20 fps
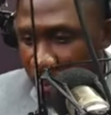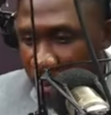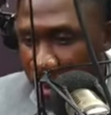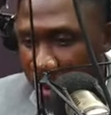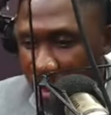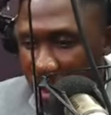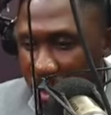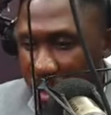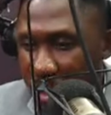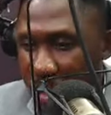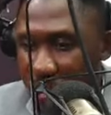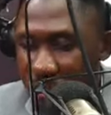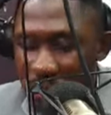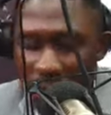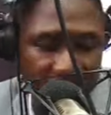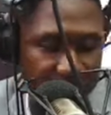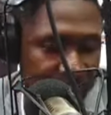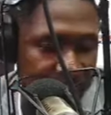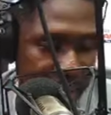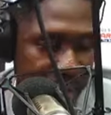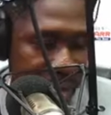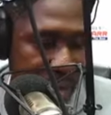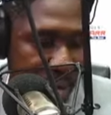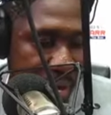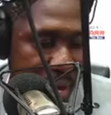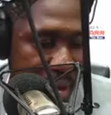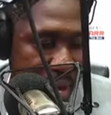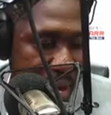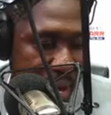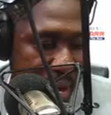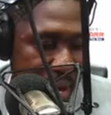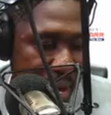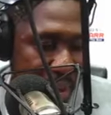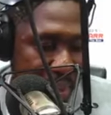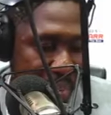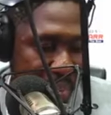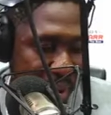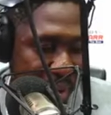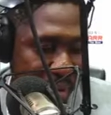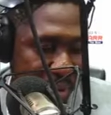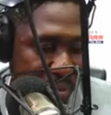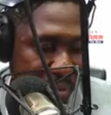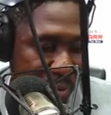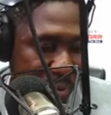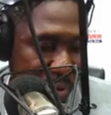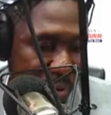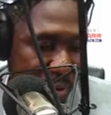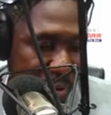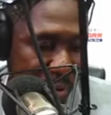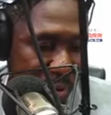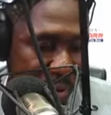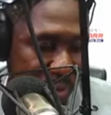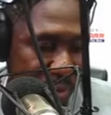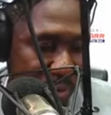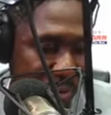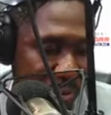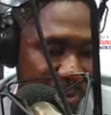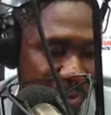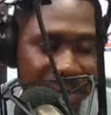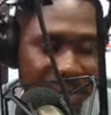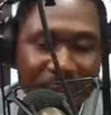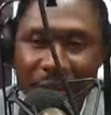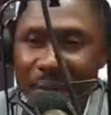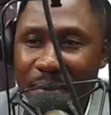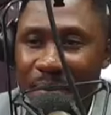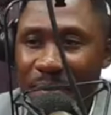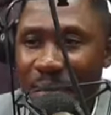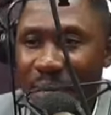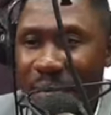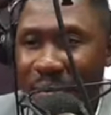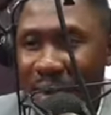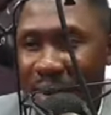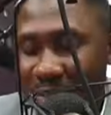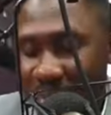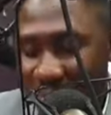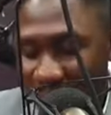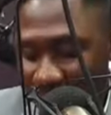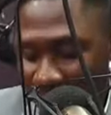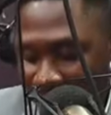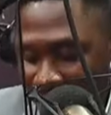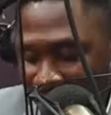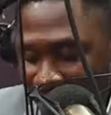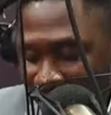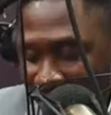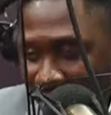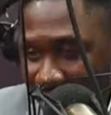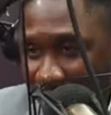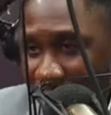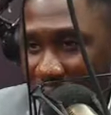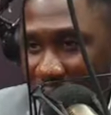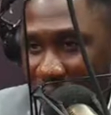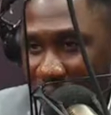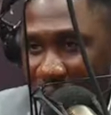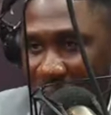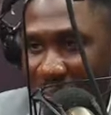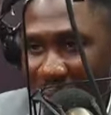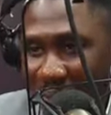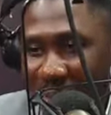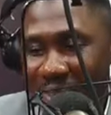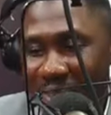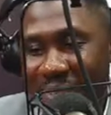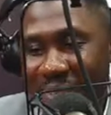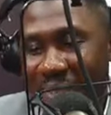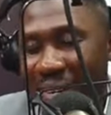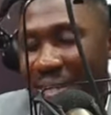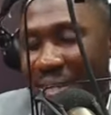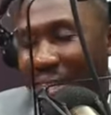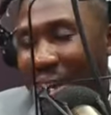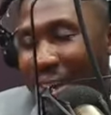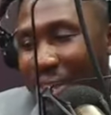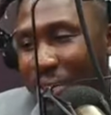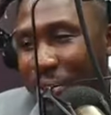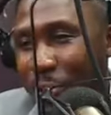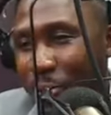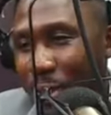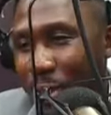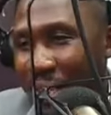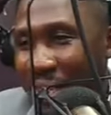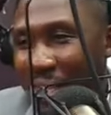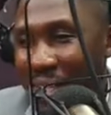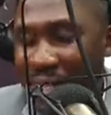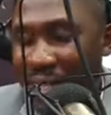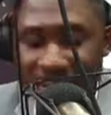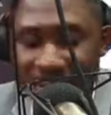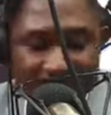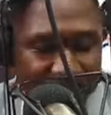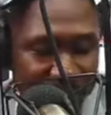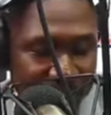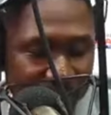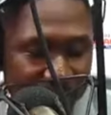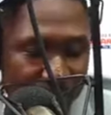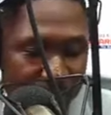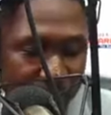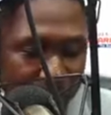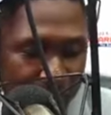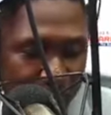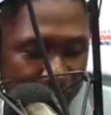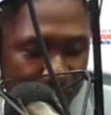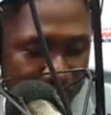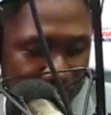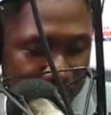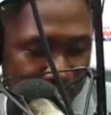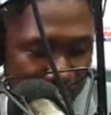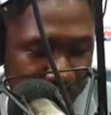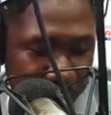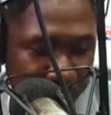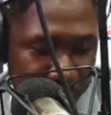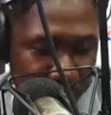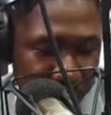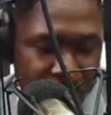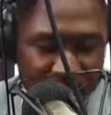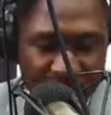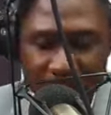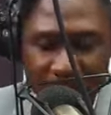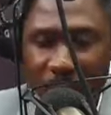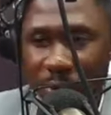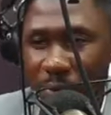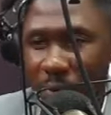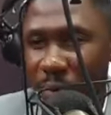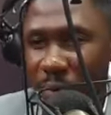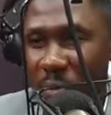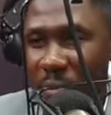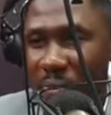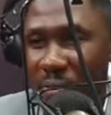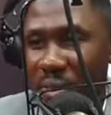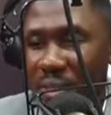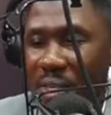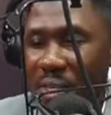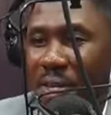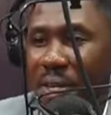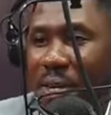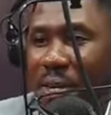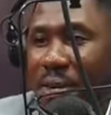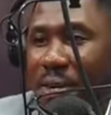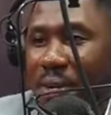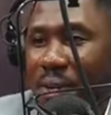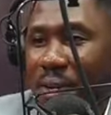with the Israeli embassy. Of course, you've already given us a gist of it, but let's get into the details now. What is the purpose for your visit here